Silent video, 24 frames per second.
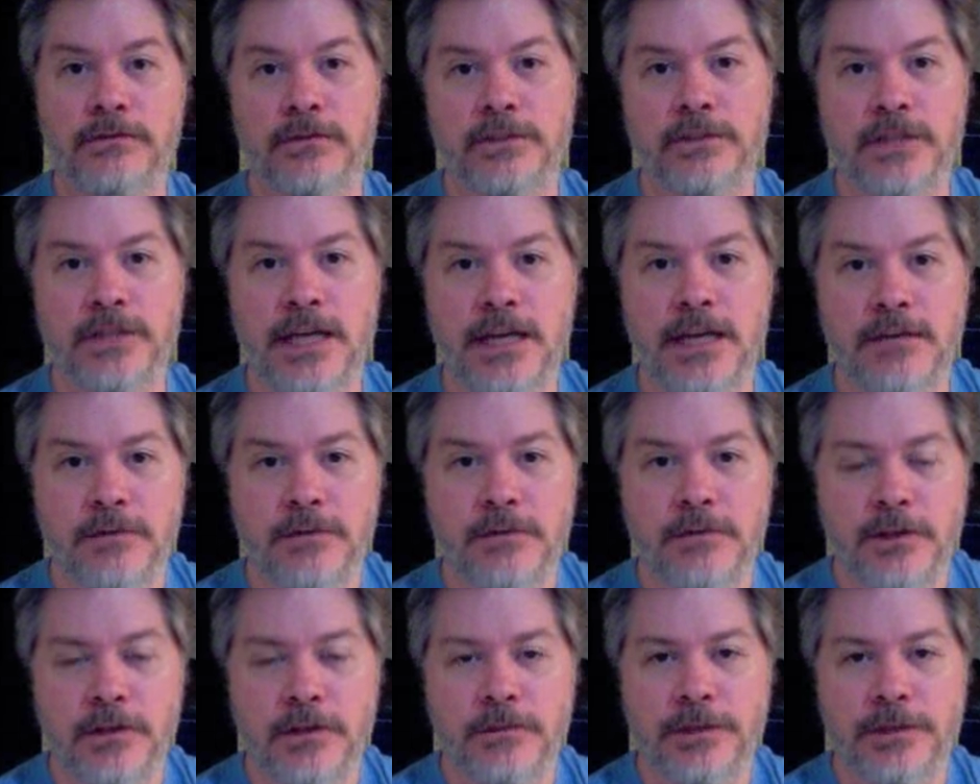was 9
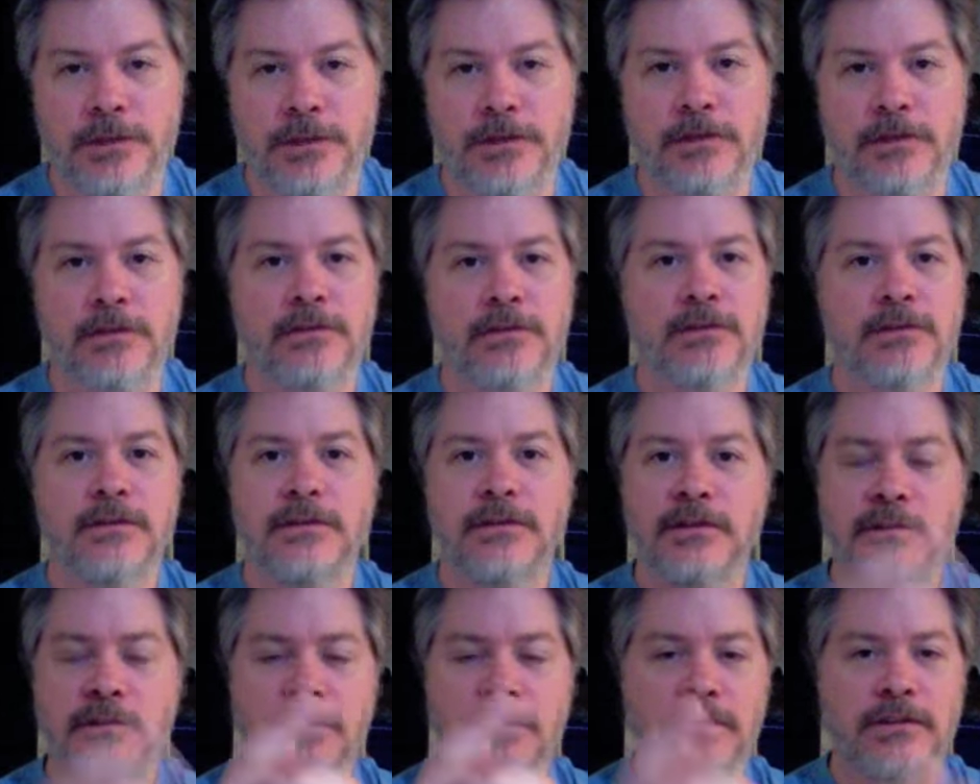millimeter,
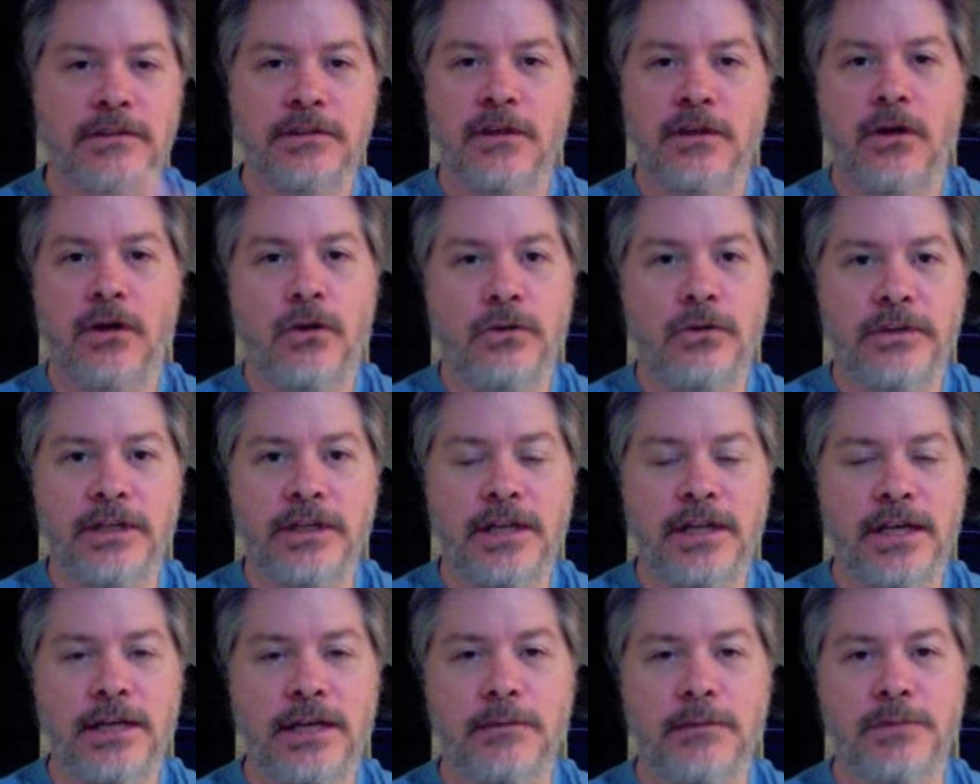holding it
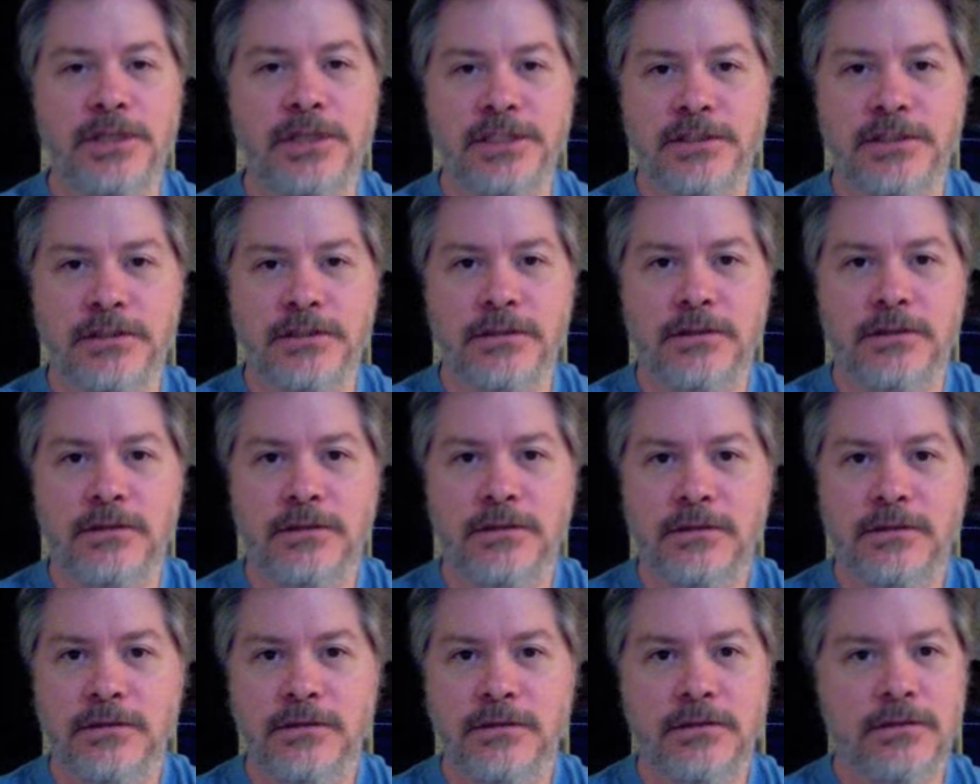like a pistol,
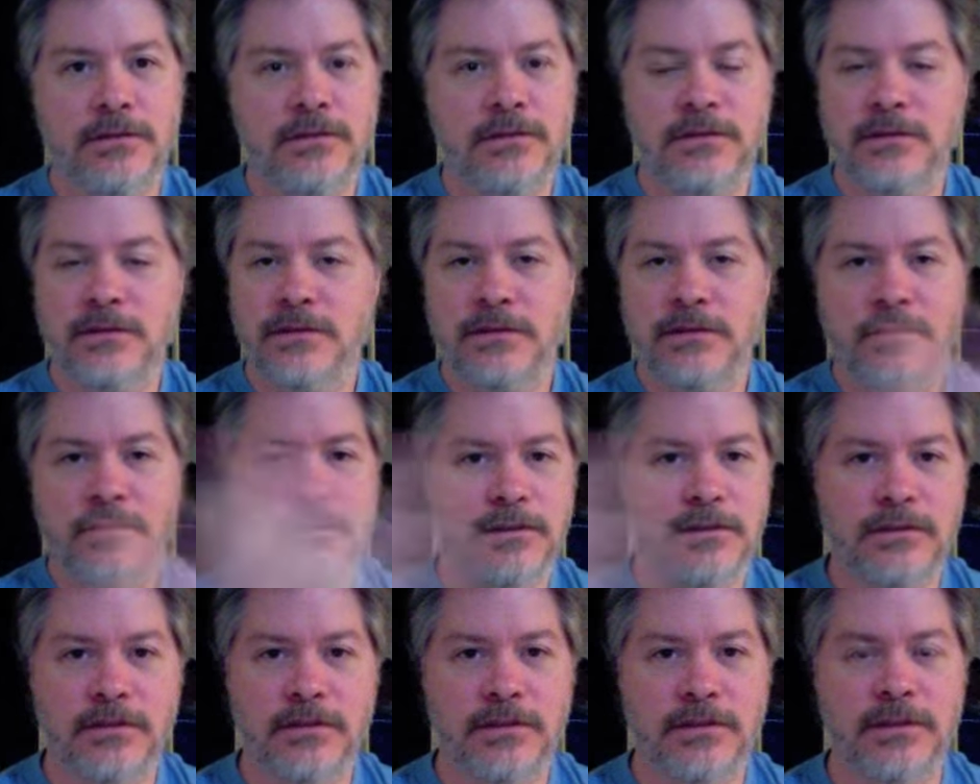
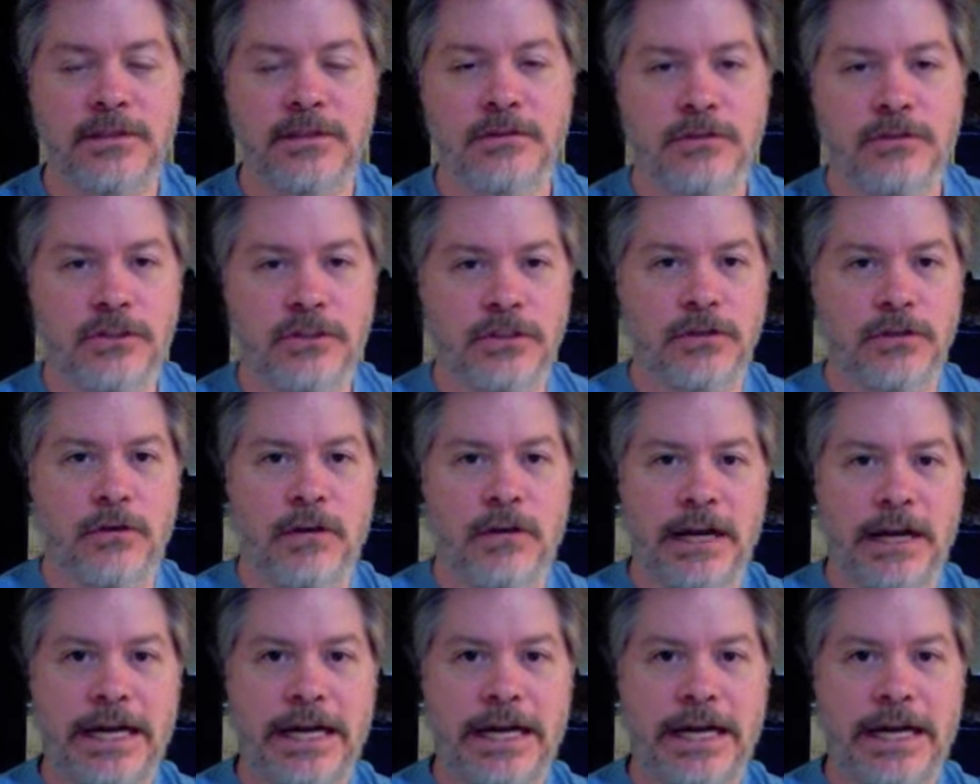it would just go,